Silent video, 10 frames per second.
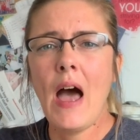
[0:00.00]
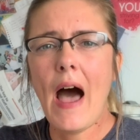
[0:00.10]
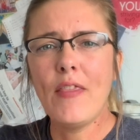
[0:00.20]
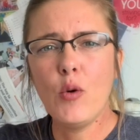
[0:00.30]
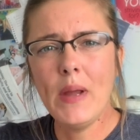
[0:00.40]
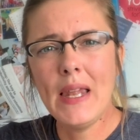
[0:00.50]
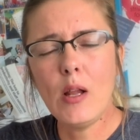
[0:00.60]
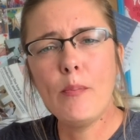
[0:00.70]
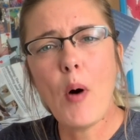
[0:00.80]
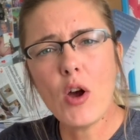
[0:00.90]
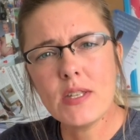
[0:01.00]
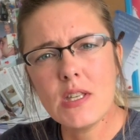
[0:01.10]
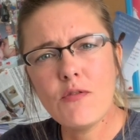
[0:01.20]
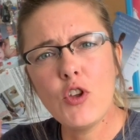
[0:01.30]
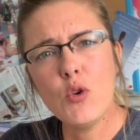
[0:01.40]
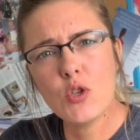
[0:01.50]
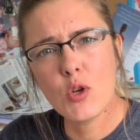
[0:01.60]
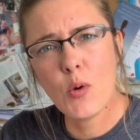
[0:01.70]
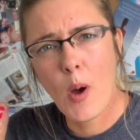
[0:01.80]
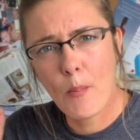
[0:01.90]
and there'll be little boxes for you
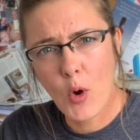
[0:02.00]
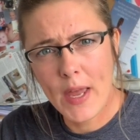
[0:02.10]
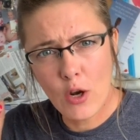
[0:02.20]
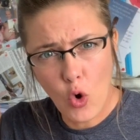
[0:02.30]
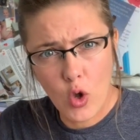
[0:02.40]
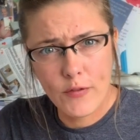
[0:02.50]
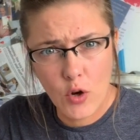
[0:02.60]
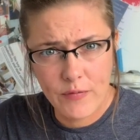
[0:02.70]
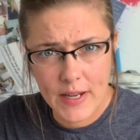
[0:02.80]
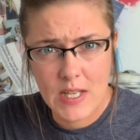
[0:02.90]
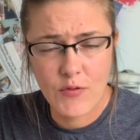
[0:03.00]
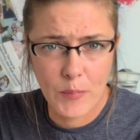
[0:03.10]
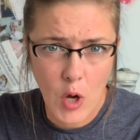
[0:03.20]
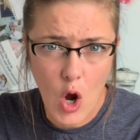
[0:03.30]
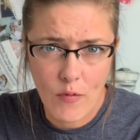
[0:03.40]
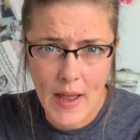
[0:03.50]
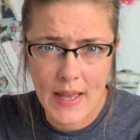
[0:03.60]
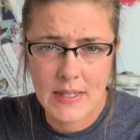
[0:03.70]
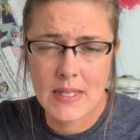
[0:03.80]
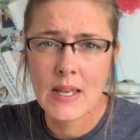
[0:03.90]
to put in all of your figures from your
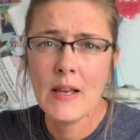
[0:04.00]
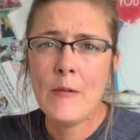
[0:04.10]
overheads,